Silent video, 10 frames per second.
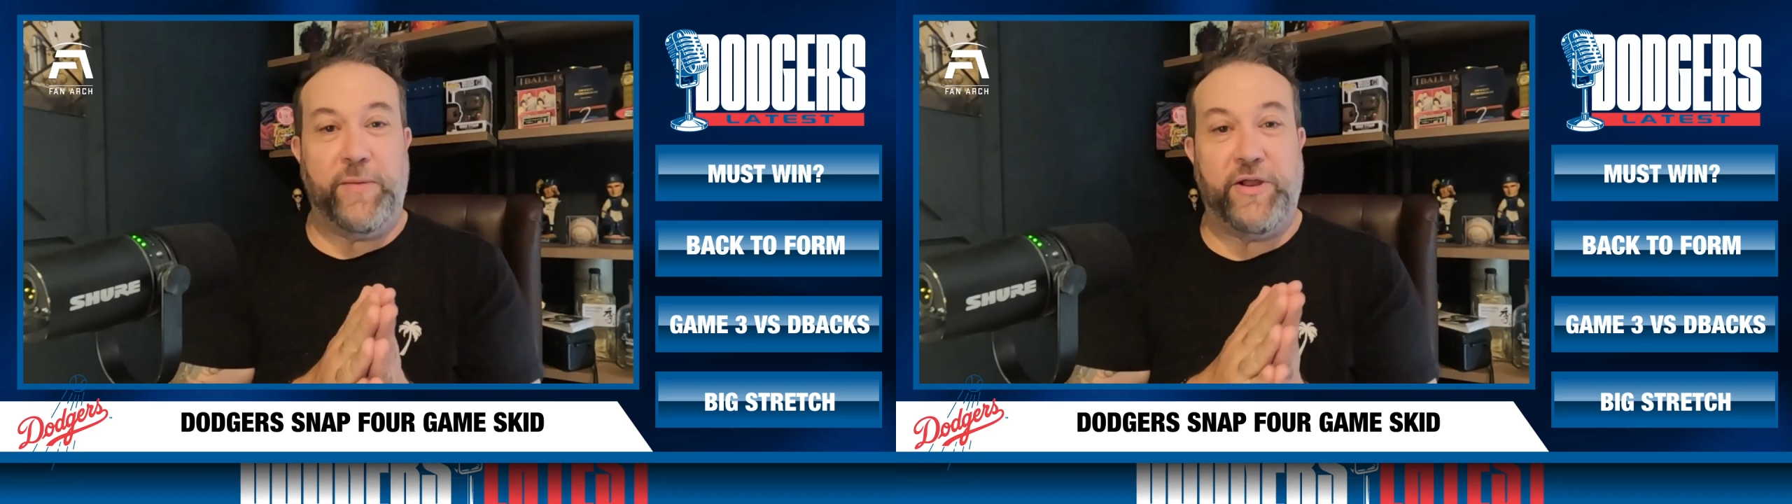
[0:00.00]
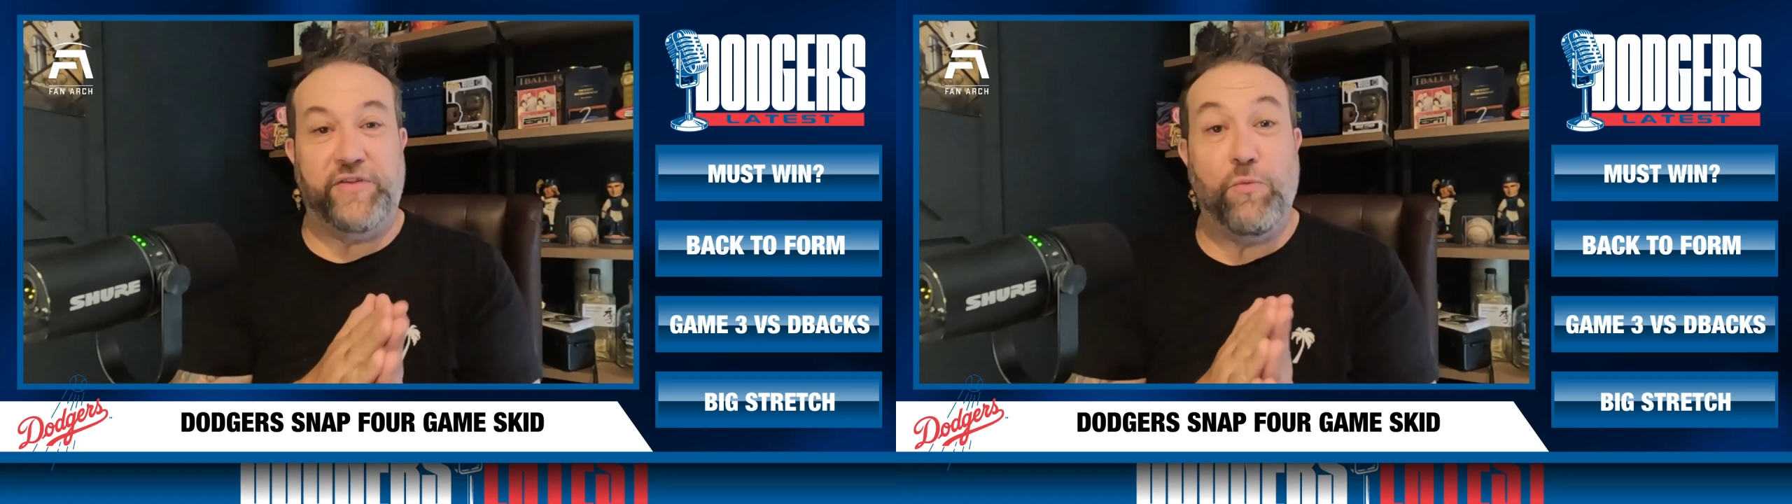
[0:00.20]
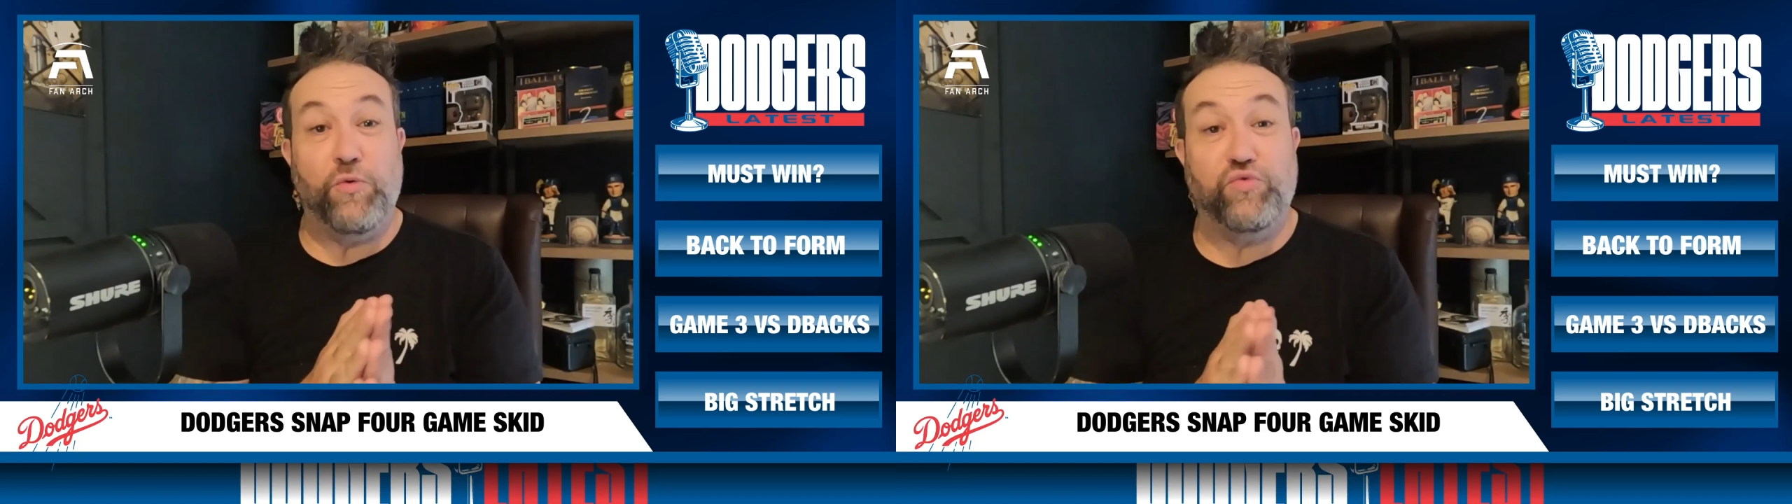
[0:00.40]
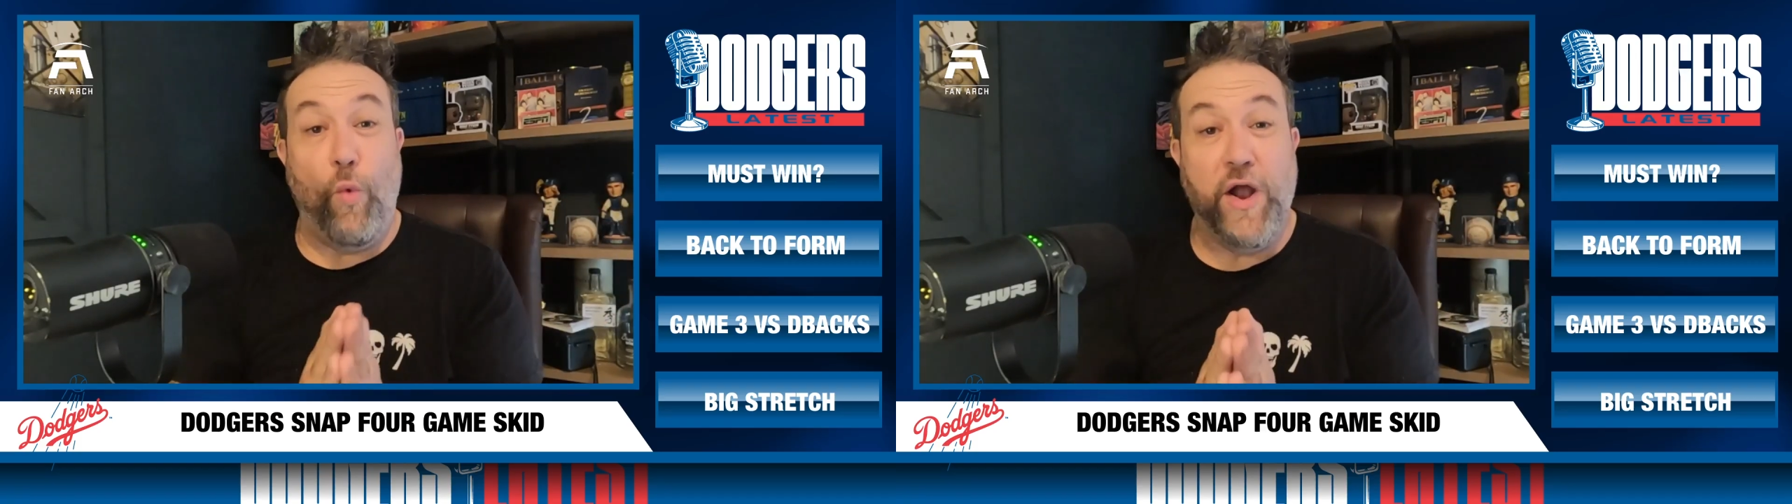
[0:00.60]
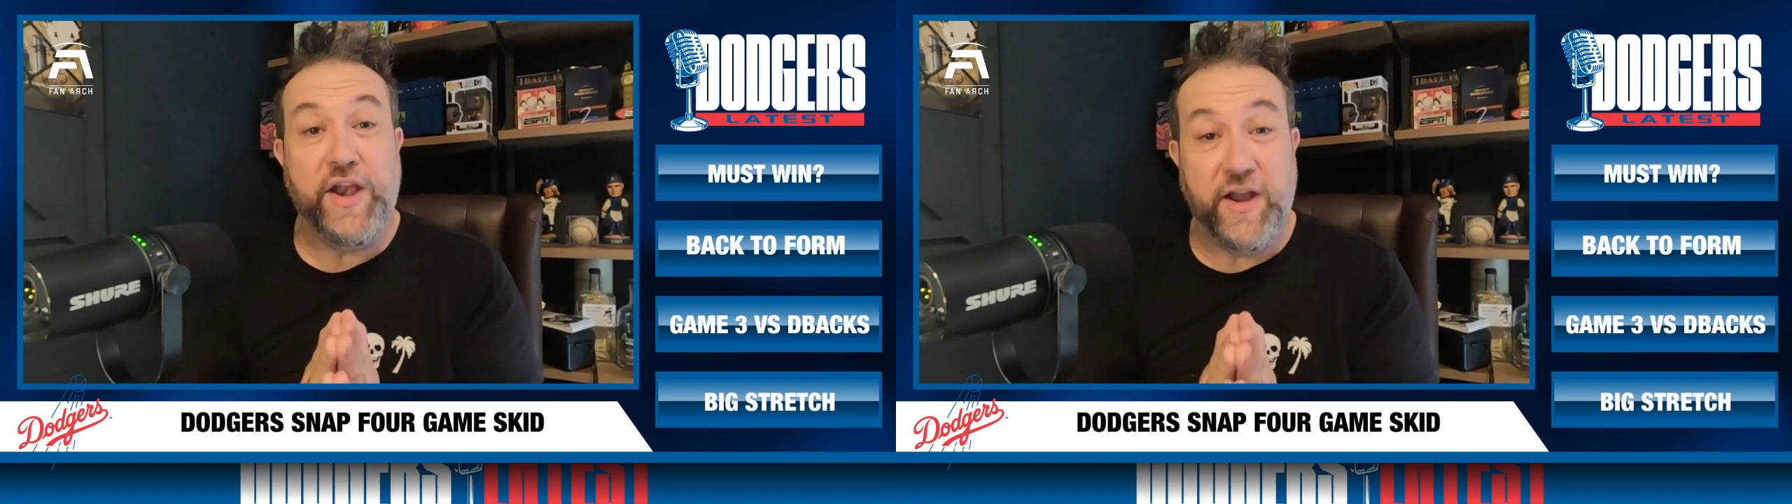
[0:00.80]
because it was
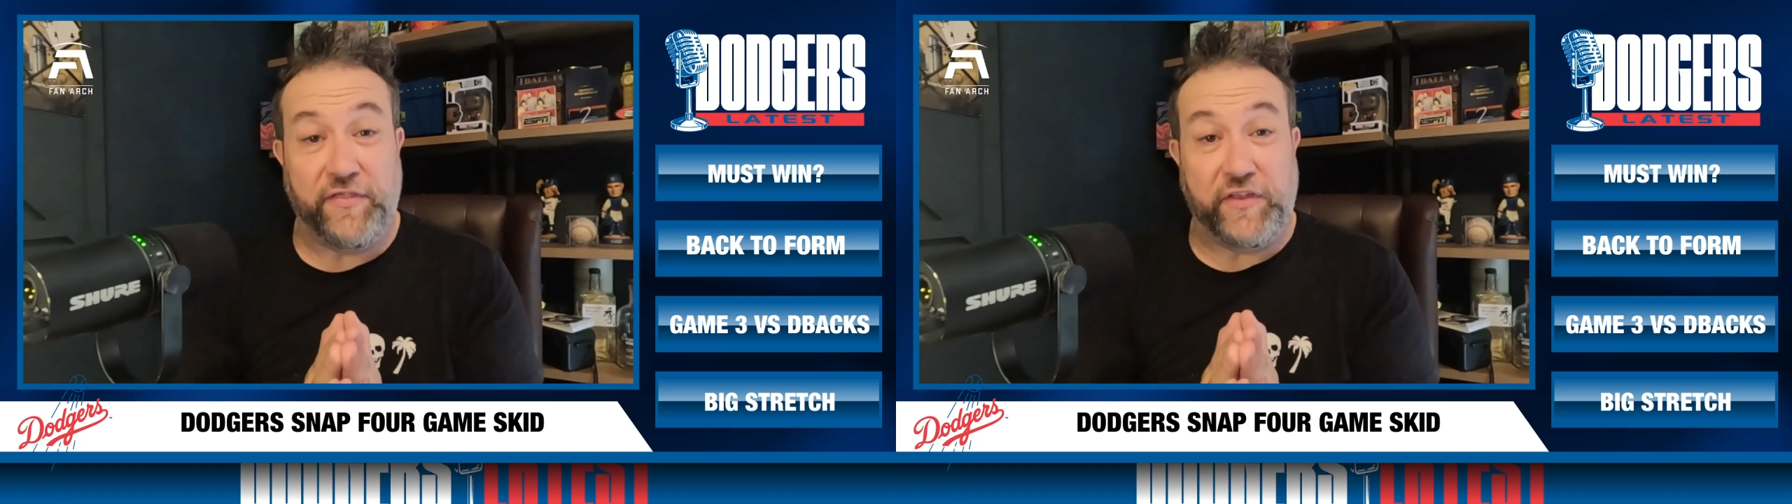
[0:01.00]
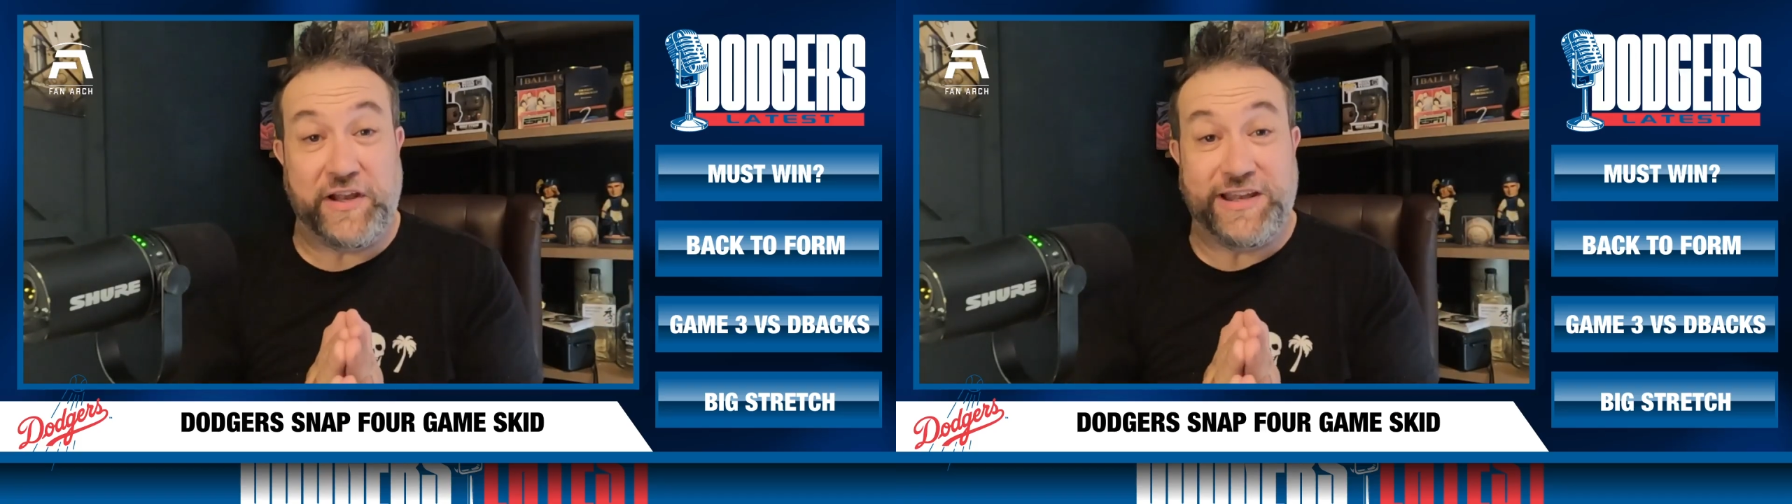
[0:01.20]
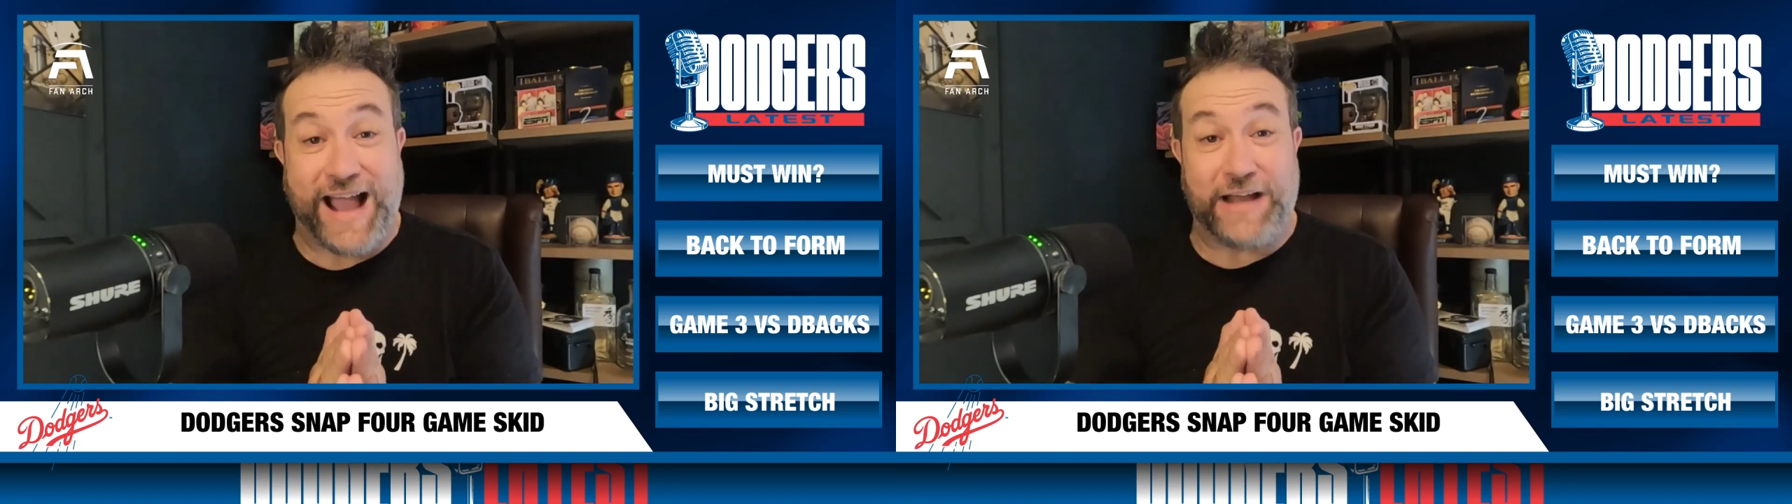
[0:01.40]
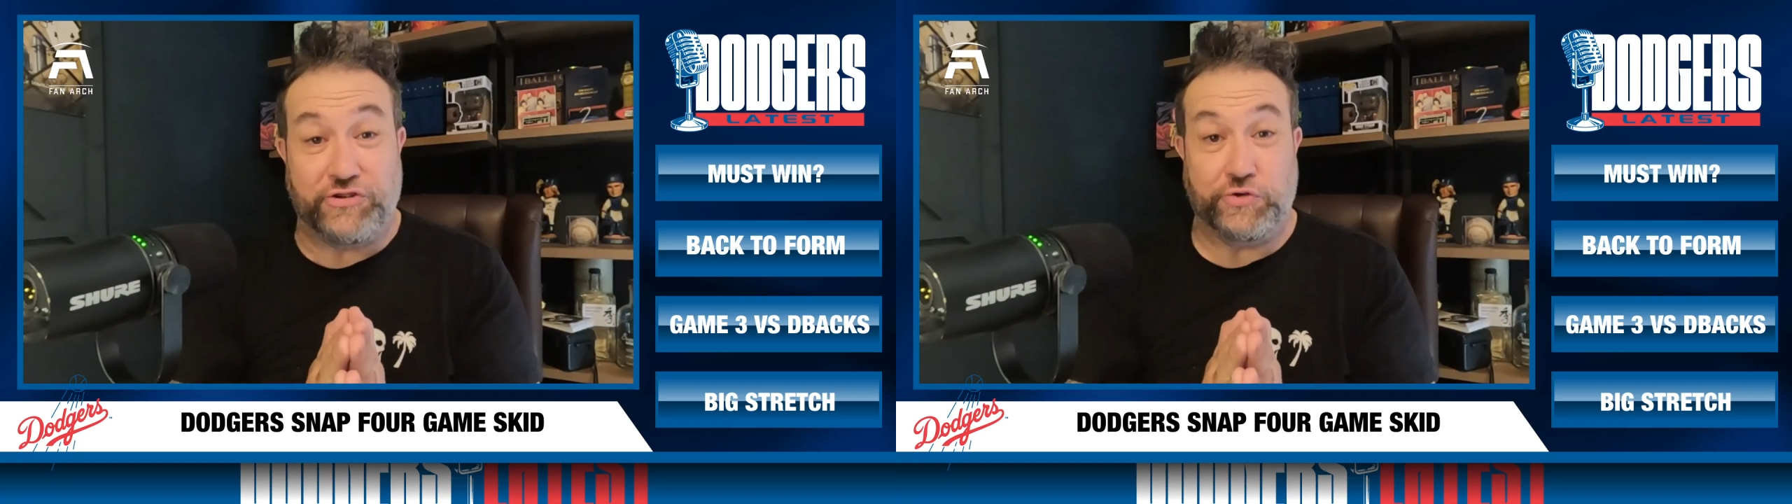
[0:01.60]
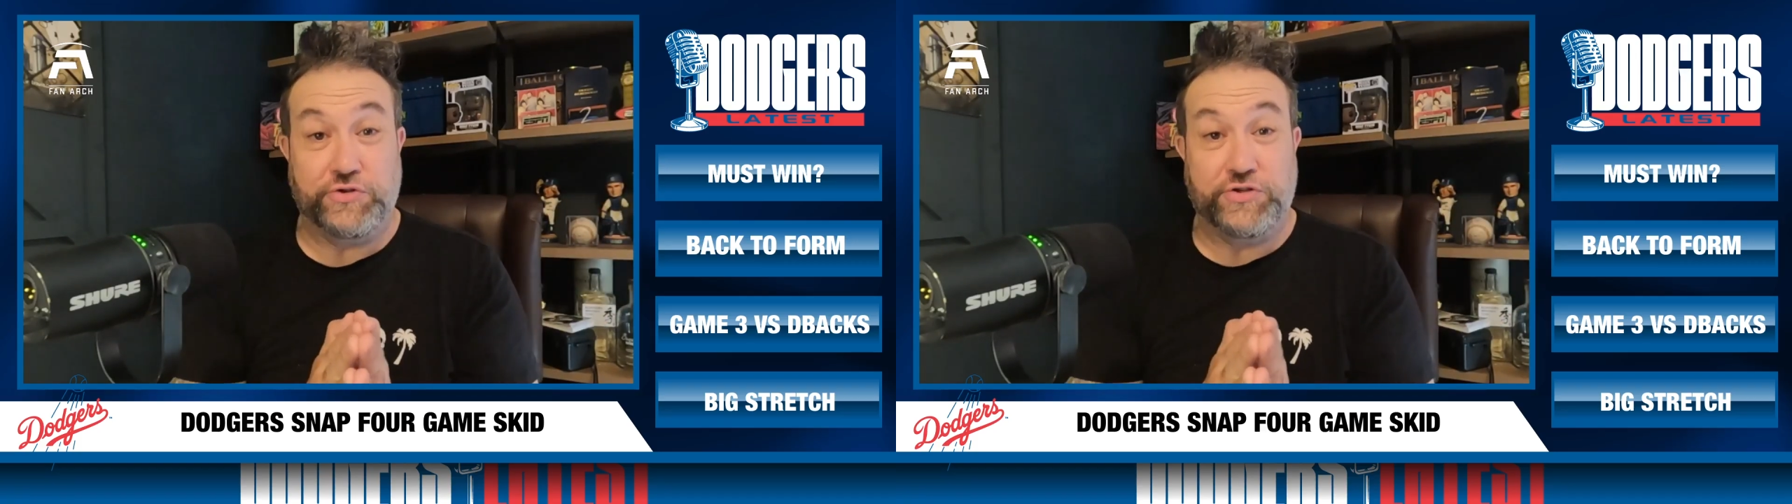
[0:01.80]
1-0 Dodgers